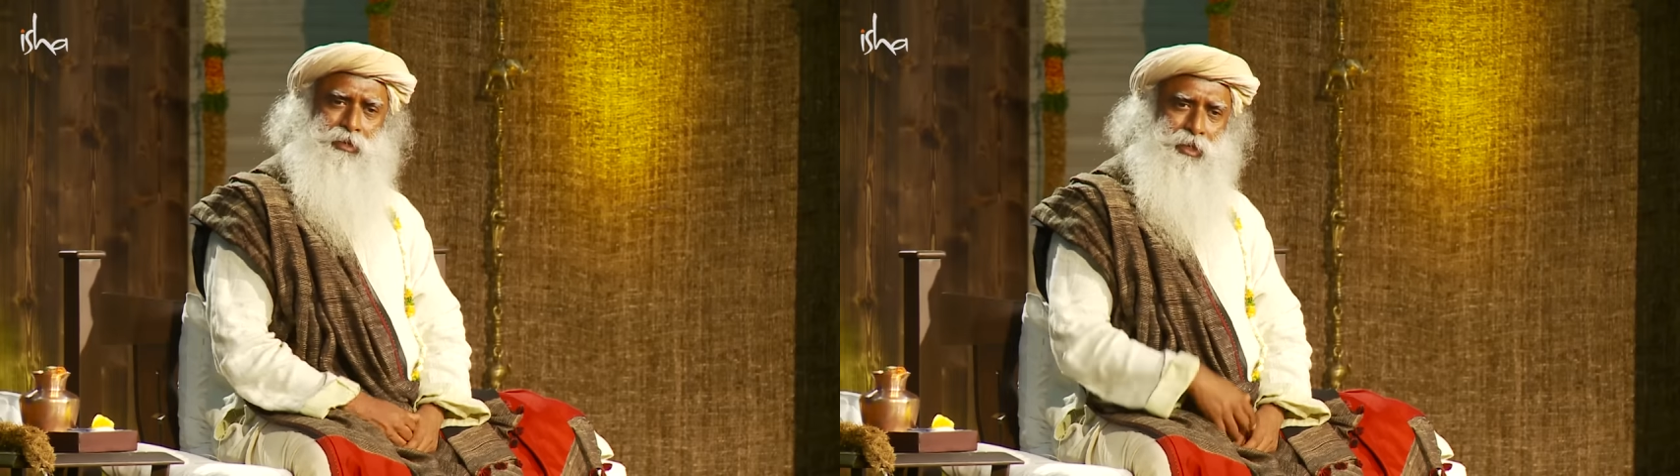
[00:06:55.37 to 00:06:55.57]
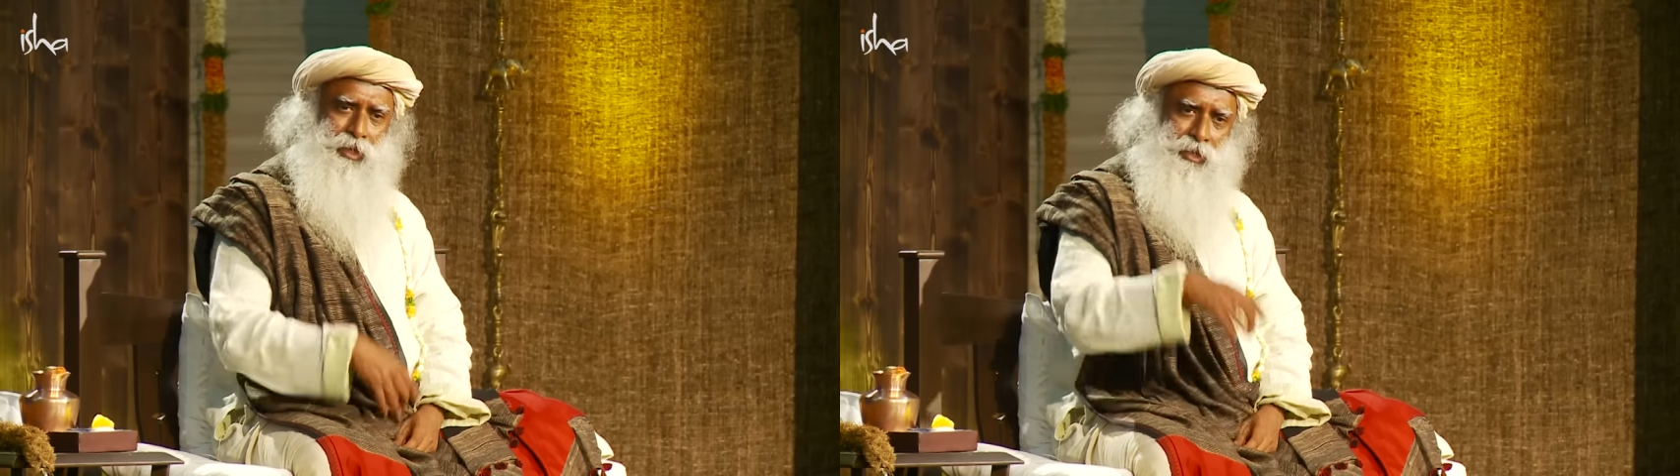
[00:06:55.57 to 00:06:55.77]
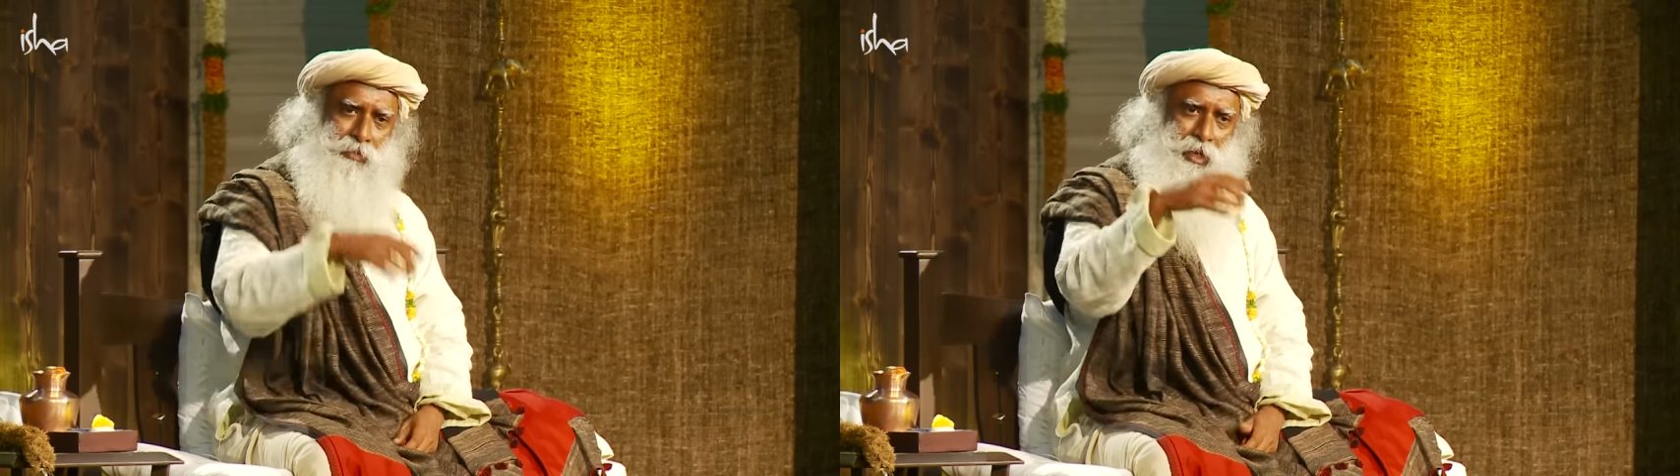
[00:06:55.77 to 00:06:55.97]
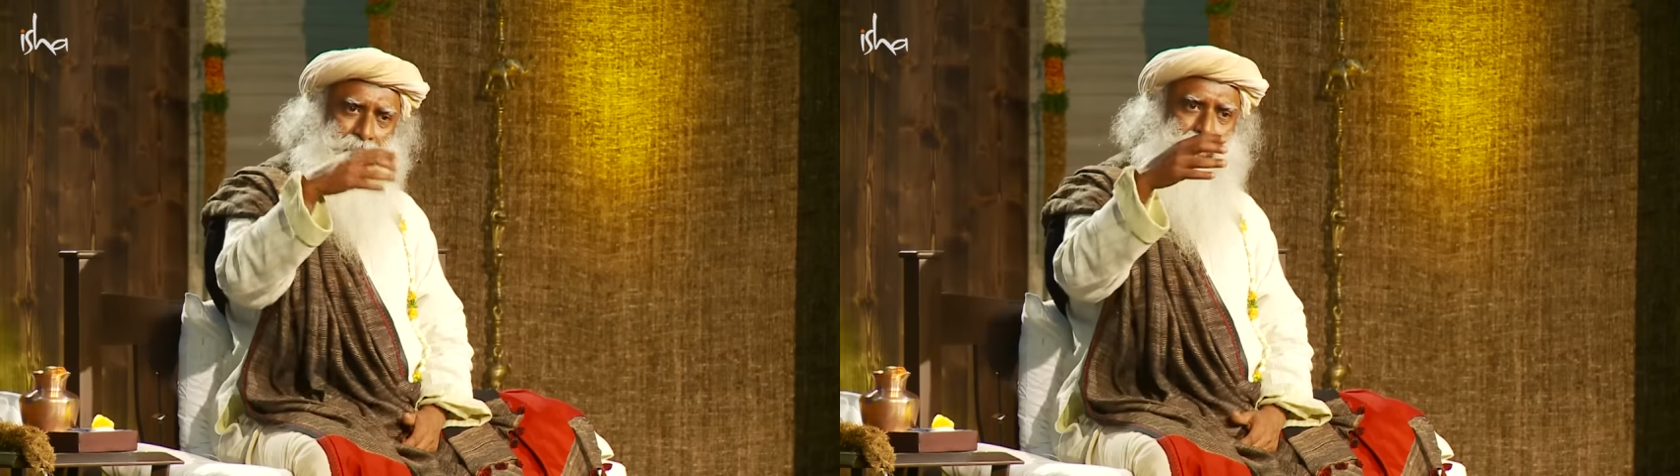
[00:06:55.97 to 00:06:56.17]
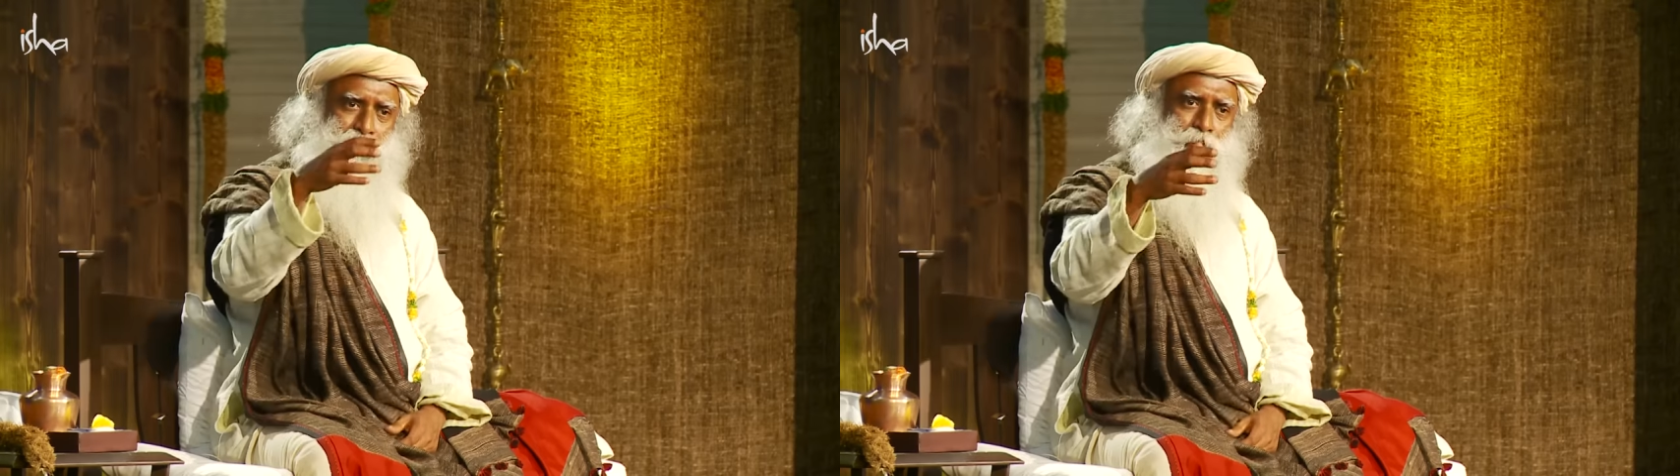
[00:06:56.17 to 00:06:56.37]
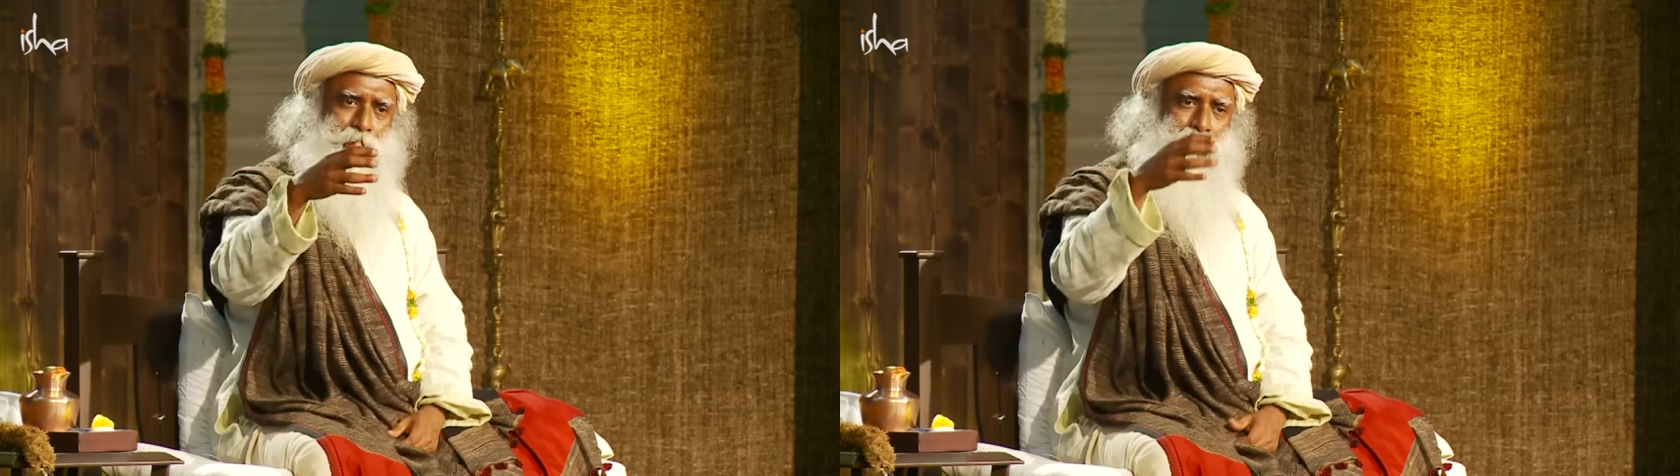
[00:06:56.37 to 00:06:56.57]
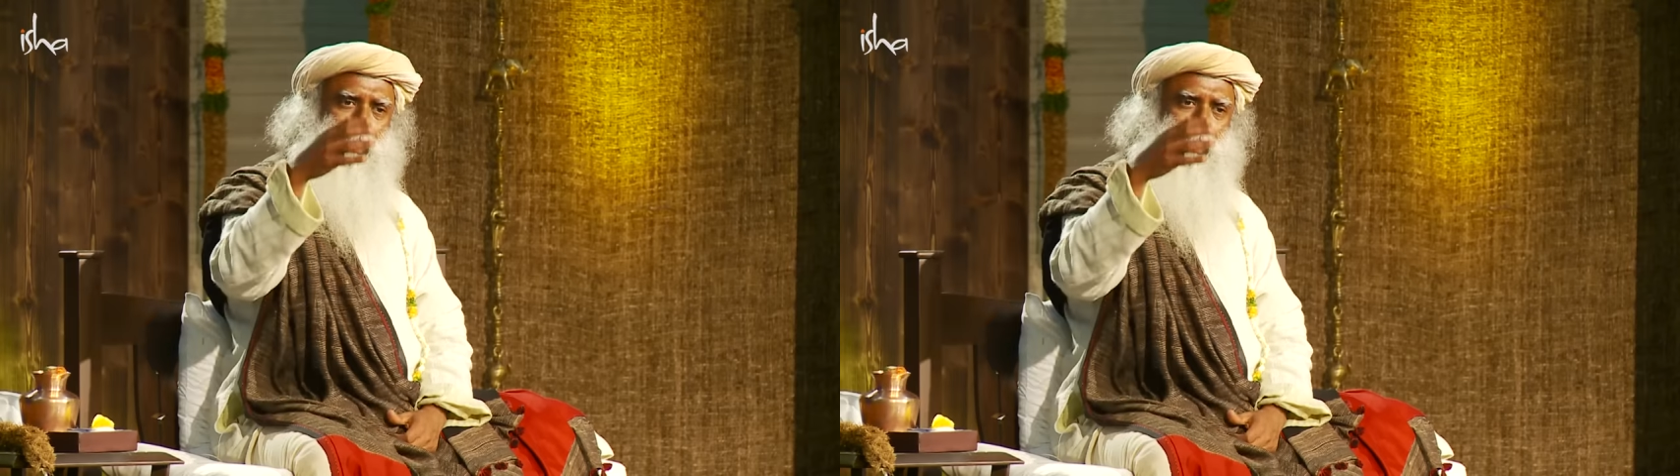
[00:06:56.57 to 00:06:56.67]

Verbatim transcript: take them out somewhere,